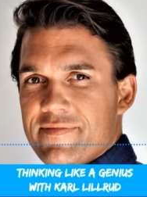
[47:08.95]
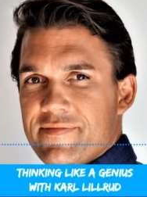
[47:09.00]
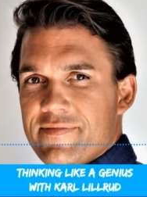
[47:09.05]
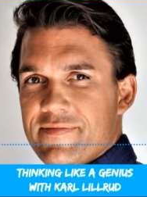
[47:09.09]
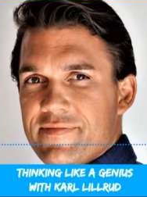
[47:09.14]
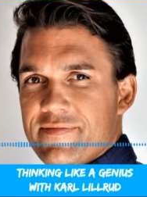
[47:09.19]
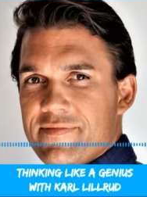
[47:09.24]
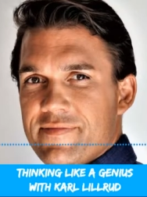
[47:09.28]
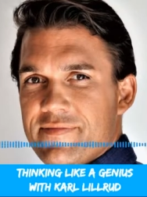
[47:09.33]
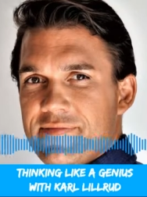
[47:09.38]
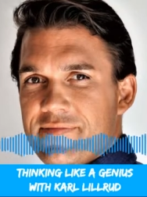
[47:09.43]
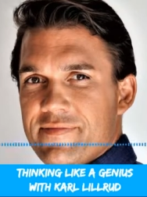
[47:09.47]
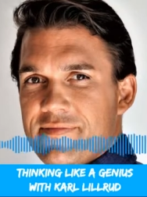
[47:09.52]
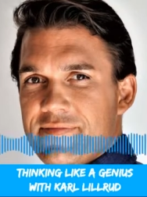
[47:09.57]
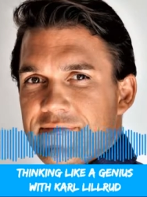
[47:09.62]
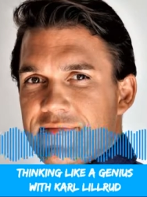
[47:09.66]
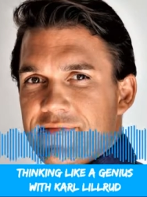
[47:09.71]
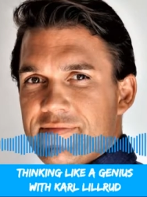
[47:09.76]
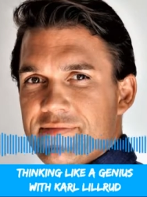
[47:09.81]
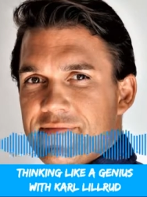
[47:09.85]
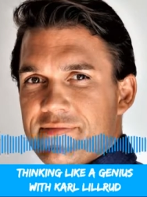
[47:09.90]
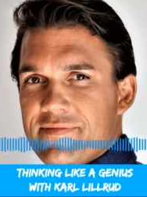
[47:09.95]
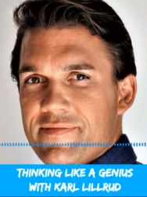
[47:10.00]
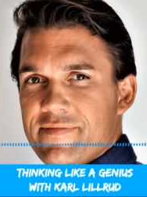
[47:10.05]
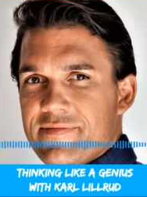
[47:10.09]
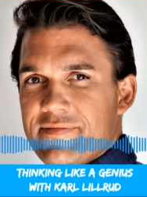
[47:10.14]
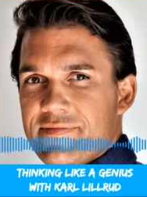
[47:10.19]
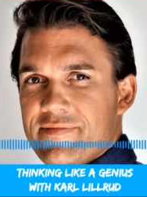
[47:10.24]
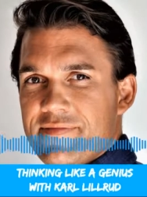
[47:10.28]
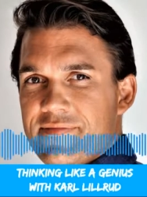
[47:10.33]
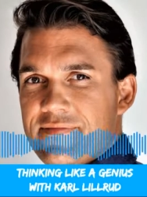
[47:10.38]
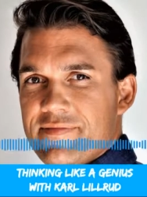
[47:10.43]
like okay i need to
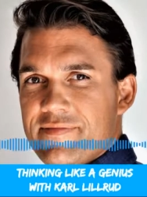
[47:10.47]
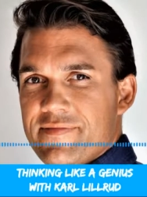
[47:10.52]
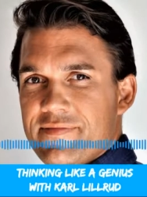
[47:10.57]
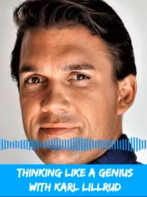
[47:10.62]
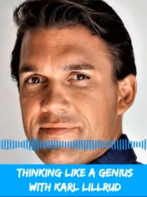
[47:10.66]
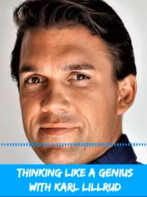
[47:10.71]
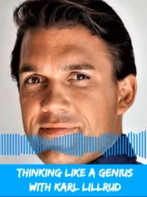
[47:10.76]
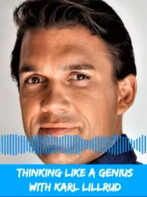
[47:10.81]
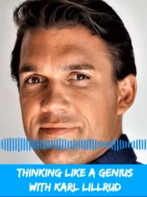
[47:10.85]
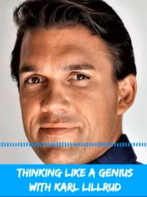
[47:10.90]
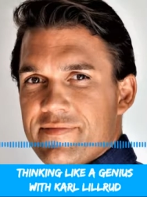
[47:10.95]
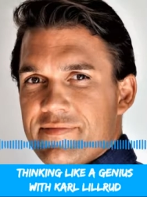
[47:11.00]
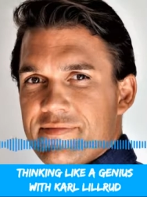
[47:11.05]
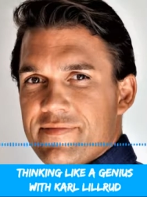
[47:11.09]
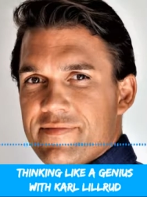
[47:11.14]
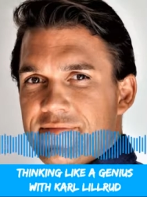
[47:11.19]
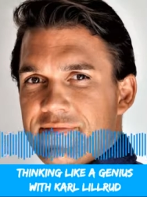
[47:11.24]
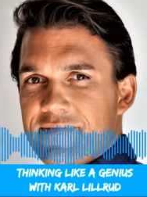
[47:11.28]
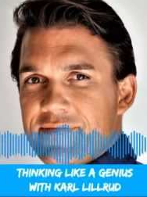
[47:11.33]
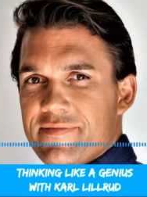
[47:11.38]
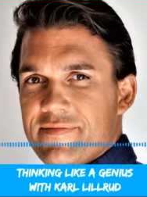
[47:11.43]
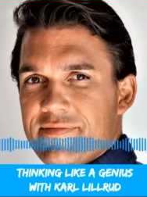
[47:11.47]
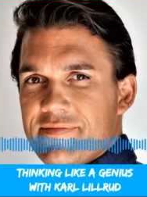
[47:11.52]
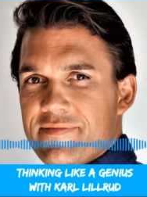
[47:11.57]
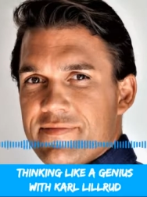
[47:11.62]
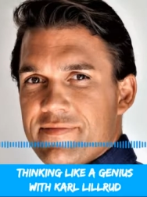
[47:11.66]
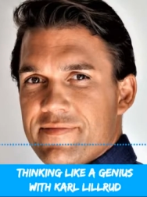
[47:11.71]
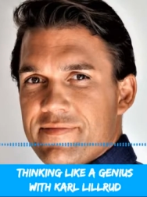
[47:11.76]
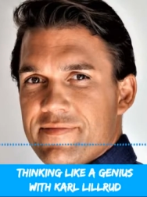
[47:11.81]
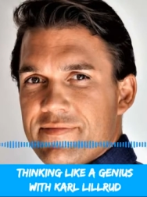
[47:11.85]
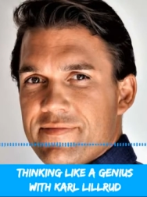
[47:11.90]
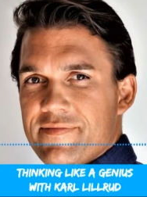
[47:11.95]
remember to go to the dry cleaner
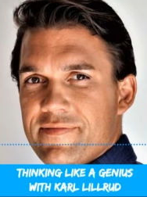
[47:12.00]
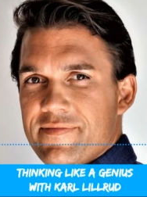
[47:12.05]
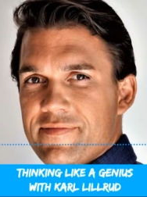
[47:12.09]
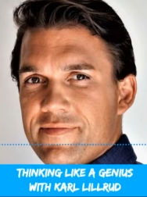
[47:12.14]
today